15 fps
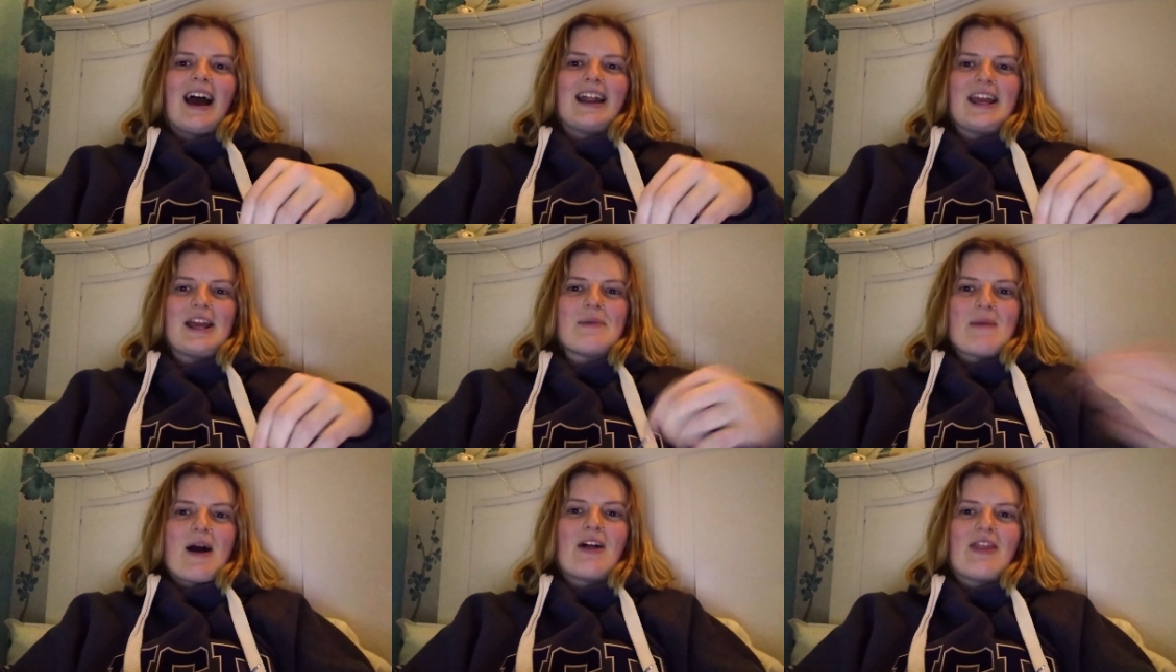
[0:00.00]
I
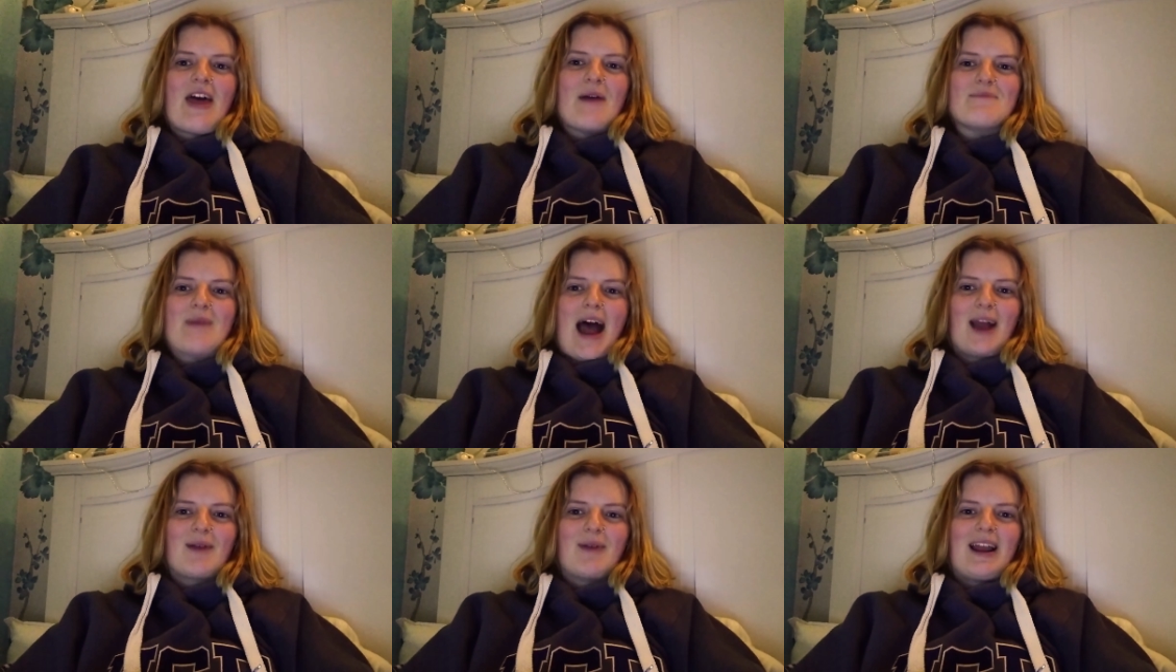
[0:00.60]
emailed them
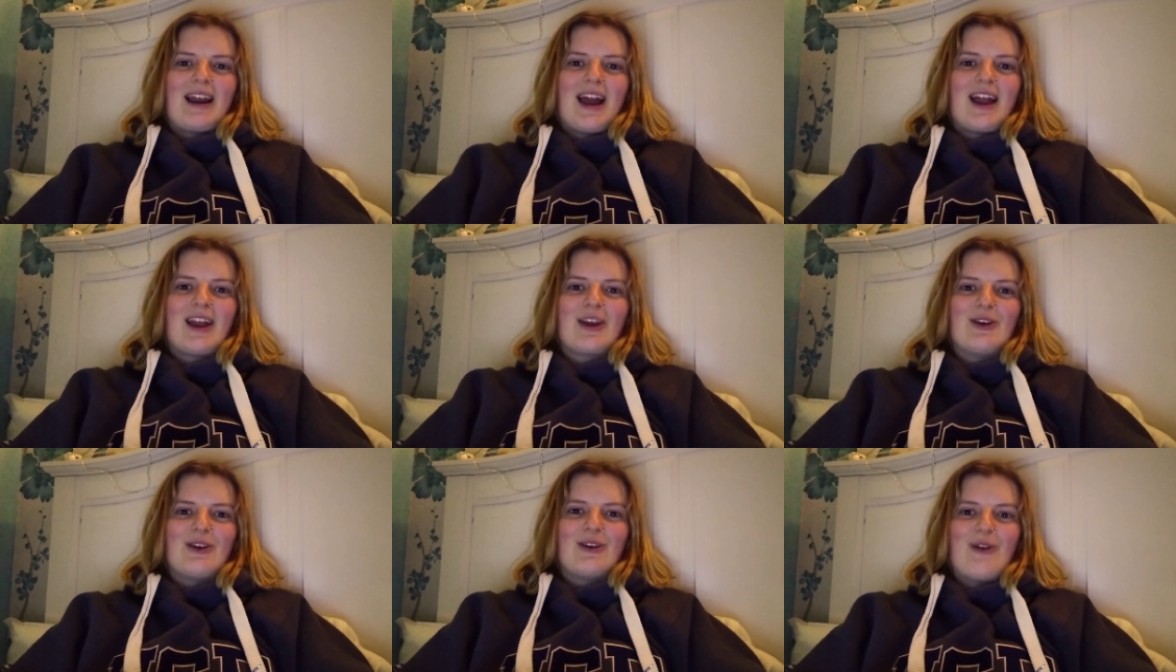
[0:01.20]
back being
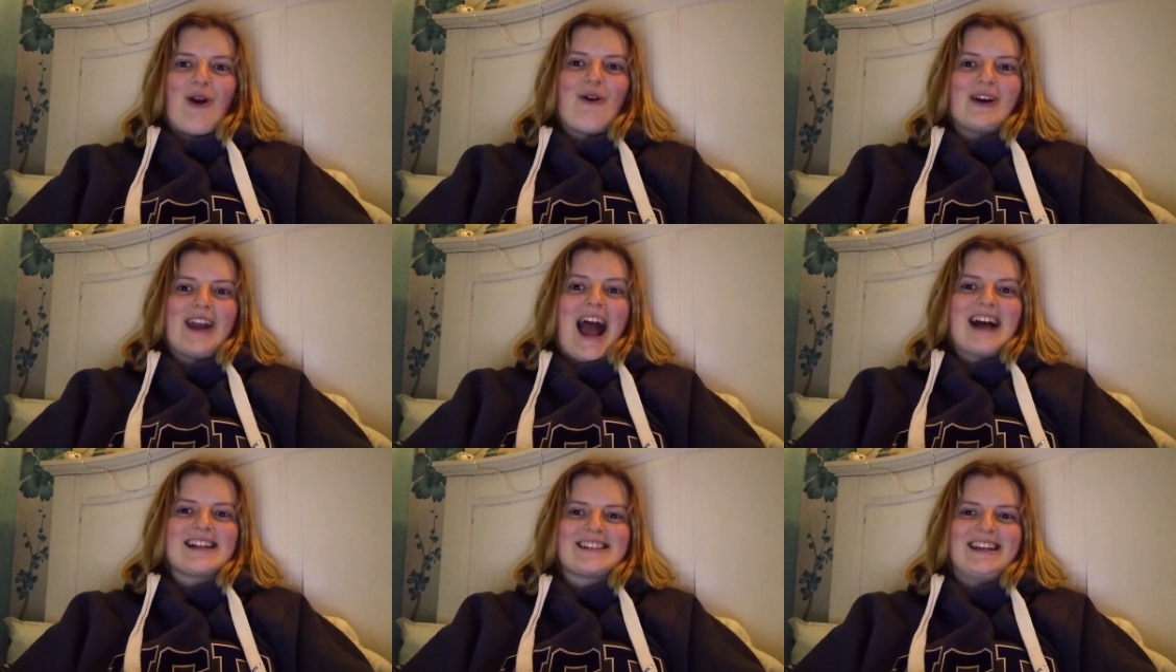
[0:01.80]
like, no,
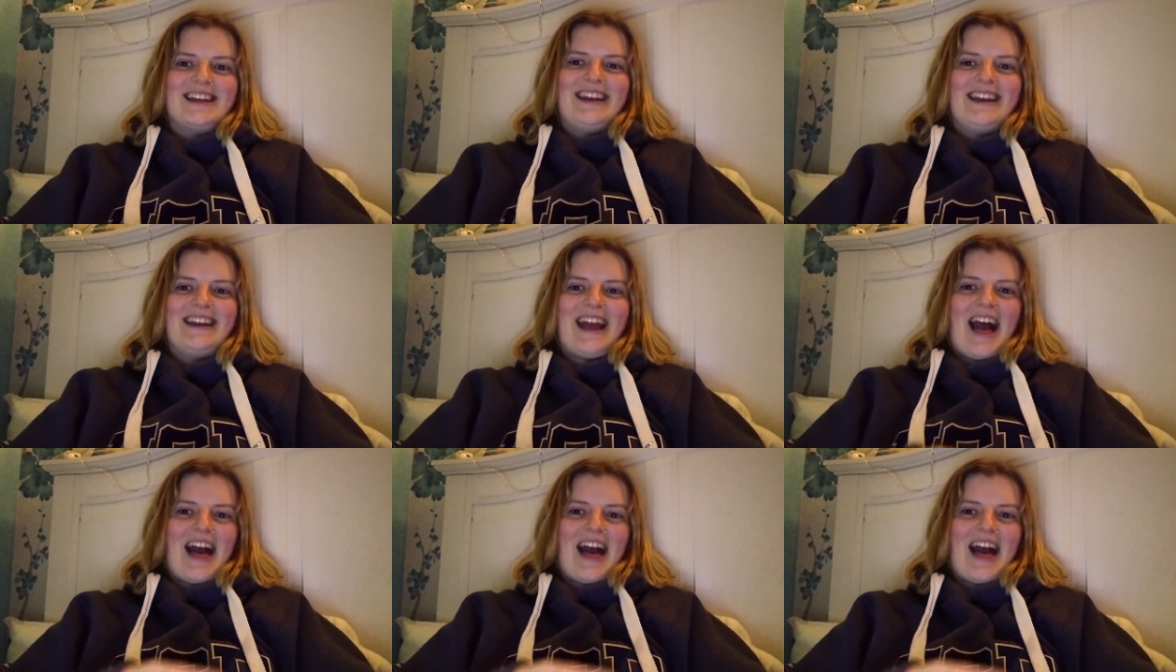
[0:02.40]
it hasn't.